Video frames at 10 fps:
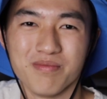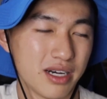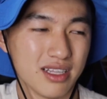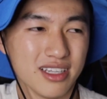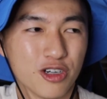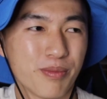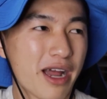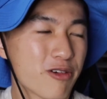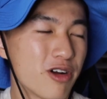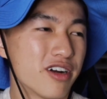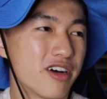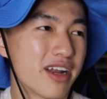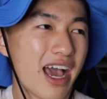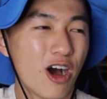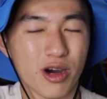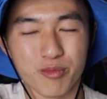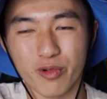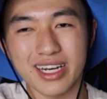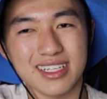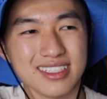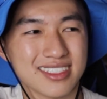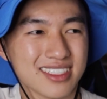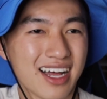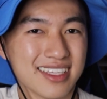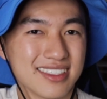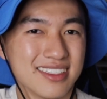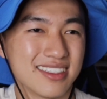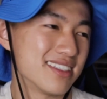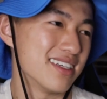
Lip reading: But a little background on how I'm rating these classes